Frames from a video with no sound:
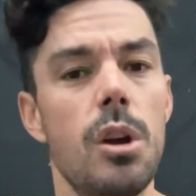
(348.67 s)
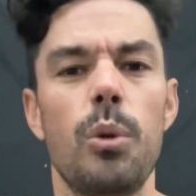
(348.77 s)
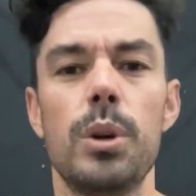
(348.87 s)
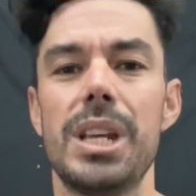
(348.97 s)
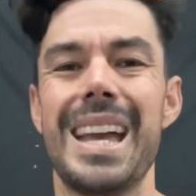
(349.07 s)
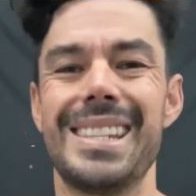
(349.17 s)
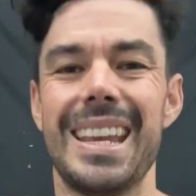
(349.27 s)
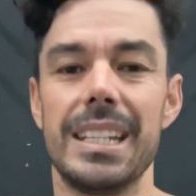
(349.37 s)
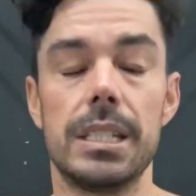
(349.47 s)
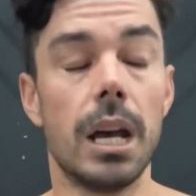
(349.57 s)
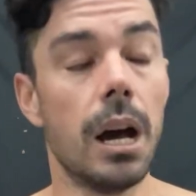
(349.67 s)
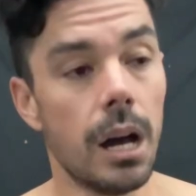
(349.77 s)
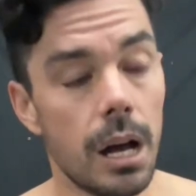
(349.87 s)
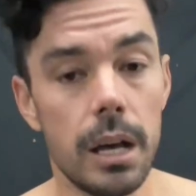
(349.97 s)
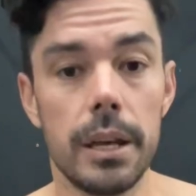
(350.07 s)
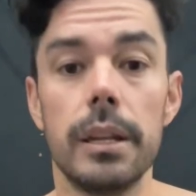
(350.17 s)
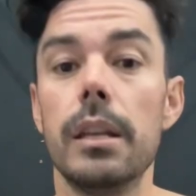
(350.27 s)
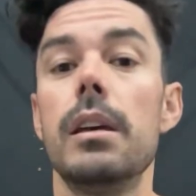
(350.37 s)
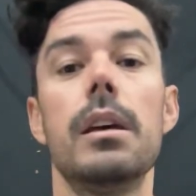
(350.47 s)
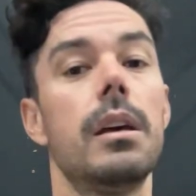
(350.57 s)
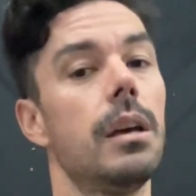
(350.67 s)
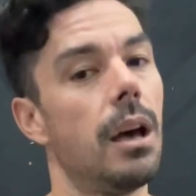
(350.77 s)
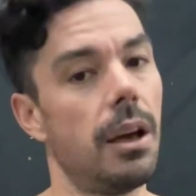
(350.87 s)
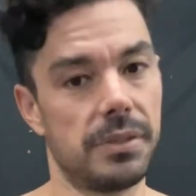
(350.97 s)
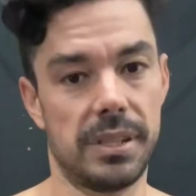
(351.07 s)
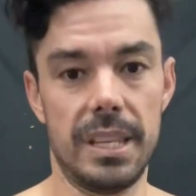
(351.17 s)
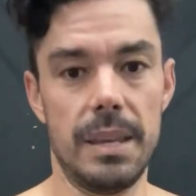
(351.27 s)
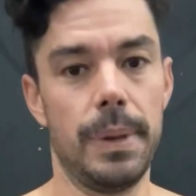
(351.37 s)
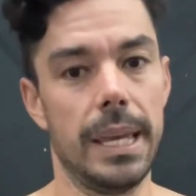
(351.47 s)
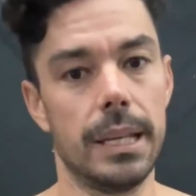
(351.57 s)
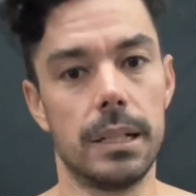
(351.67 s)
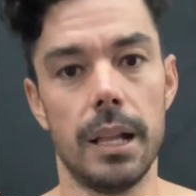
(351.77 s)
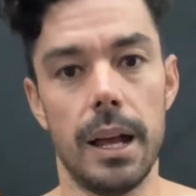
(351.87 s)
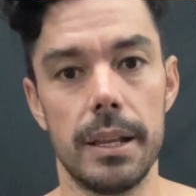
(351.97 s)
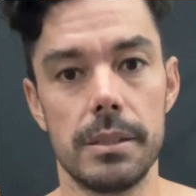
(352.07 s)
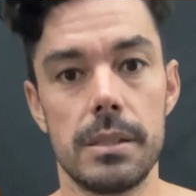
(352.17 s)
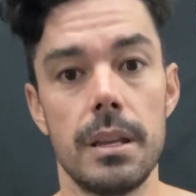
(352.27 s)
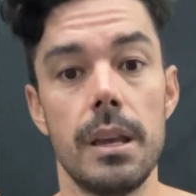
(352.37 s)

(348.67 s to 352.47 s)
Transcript: which has a ton of steep inclines.